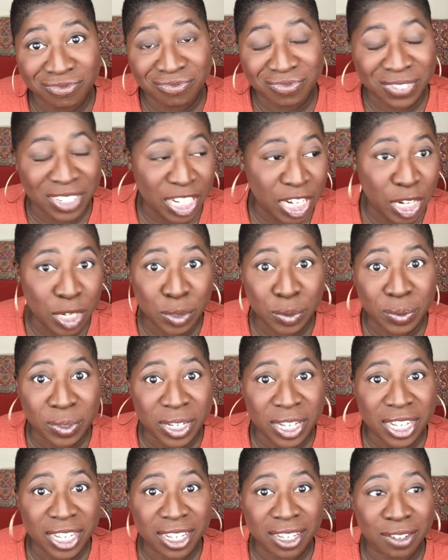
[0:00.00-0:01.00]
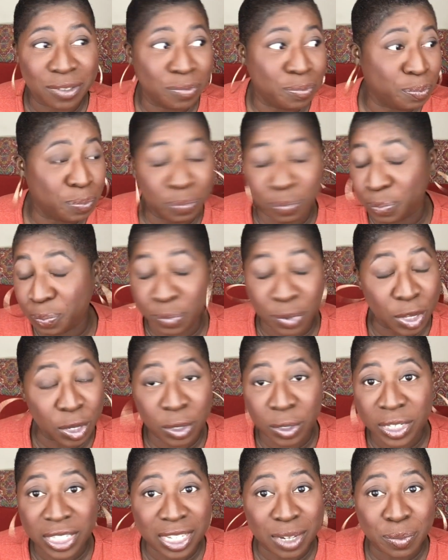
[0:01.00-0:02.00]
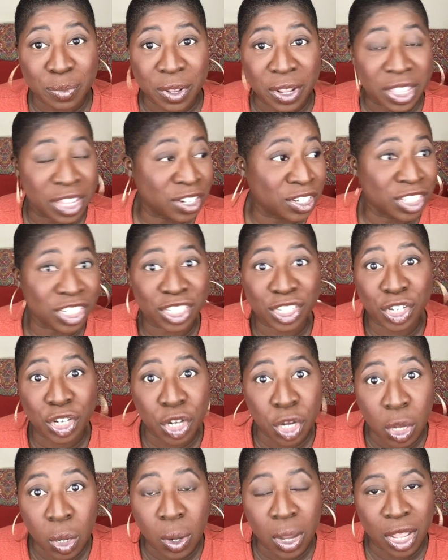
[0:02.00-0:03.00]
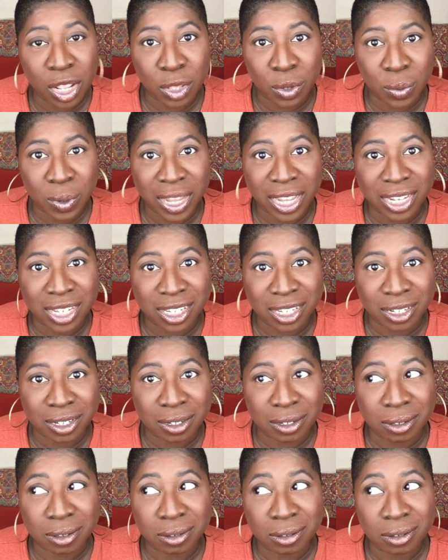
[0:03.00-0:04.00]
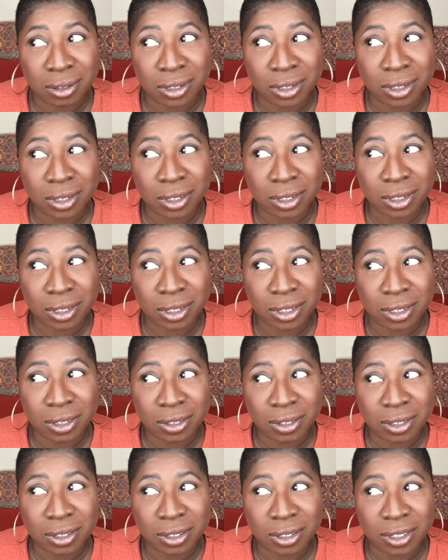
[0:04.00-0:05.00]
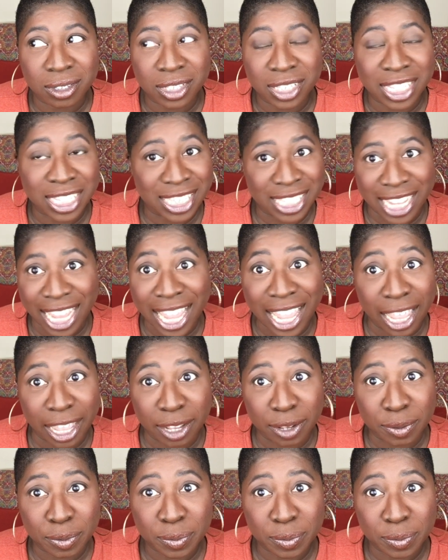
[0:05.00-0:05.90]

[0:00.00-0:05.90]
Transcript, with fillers: you know pure and simple there's just no other way to to say it.